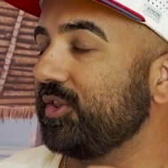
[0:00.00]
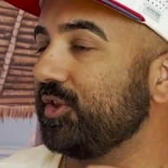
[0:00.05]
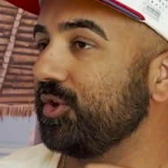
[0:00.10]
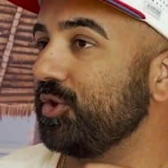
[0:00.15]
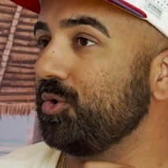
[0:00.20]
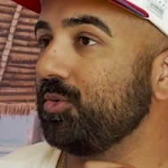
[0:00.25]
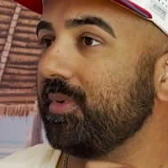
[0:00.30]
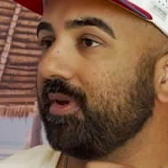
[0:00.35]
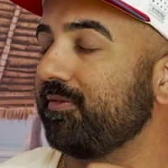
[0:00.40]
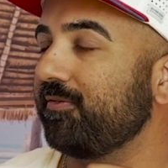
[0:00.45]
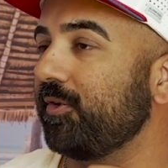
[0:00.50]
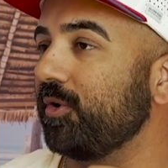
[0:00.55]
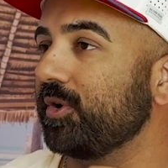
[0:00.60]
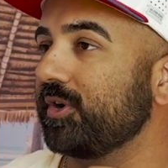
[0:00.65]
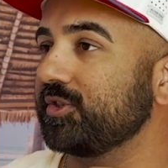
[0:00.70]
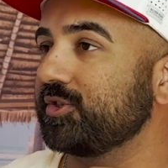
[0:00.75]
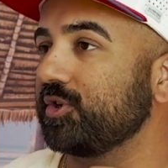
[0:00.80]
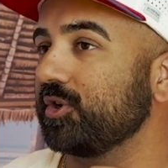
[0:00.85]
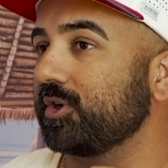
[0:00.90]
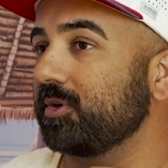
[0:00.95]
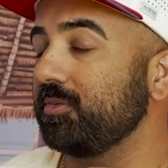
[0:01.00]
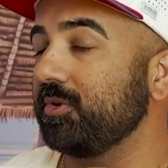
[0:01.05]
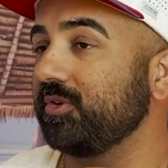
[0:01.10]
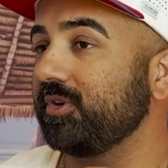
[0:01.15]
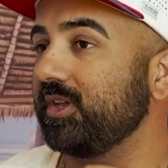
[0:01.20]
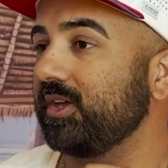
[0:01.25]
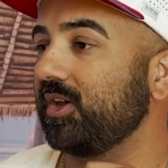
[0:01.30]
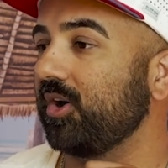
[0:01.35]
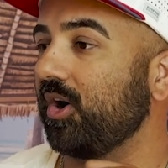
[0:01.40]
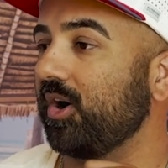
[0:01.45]
you may focus your
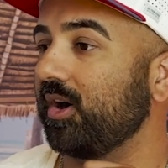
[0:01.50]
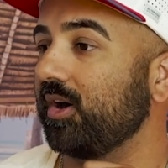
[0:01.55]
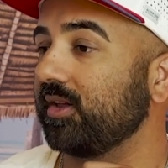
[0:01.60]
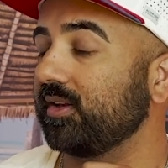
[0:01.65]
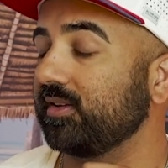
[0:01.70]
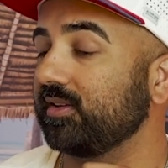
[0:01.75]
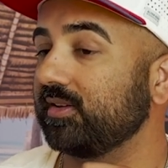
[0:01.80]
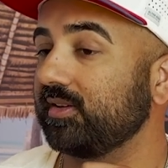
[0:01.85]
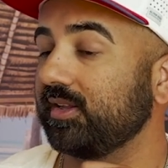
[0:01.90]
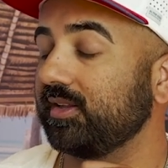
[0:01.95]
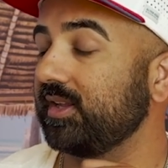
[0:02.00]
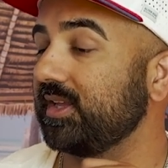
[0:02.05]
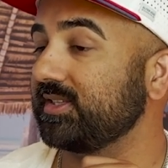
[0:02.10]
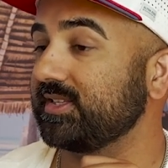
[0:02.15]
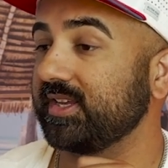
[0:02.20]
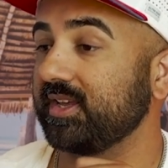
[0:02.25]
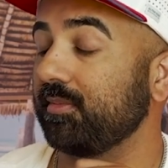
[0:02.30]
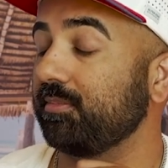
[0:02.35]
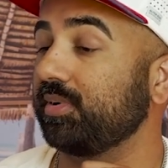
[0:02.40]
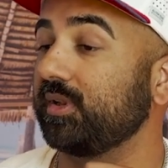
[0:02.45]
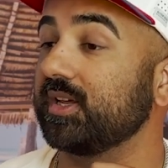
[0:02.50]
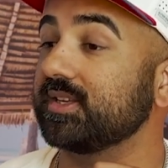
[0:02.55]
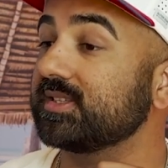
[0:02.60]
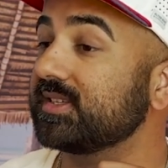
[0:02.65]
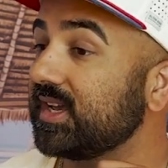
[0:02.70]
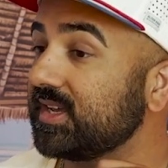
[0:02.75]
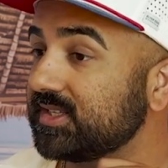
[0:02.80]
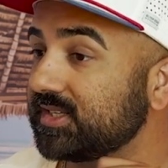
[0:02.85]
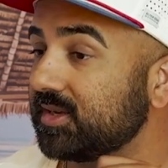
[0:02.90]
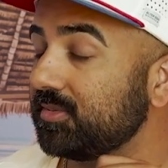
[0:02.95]
community on, let's say, a plus
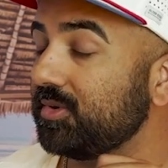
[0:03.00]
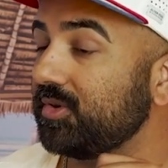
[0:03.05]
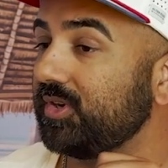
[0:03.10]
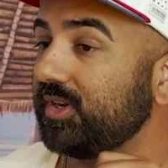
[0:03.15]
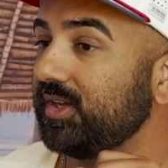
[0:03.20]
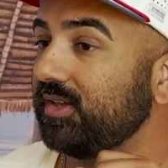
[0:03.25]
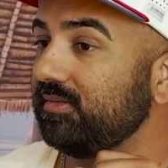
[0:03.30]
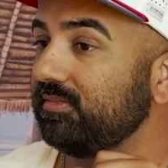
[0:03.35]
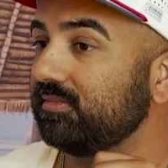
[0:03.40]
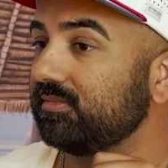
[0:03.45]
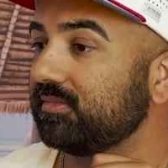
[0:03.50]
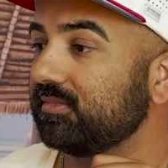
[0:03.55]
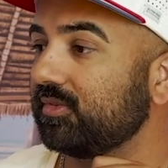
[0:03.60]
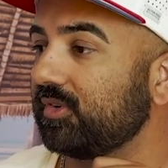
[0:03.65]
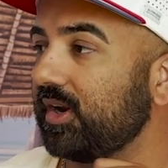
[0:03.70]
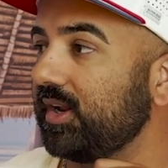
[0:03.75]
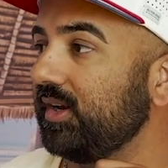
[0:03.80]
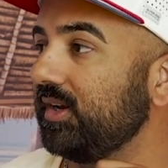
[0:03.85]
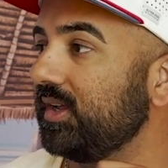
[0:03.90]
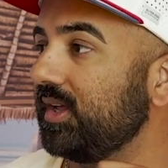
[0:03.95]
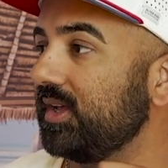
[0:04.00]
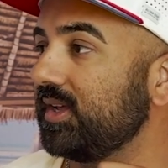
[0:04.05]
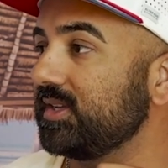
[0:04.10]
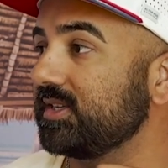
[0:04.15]
size community, right?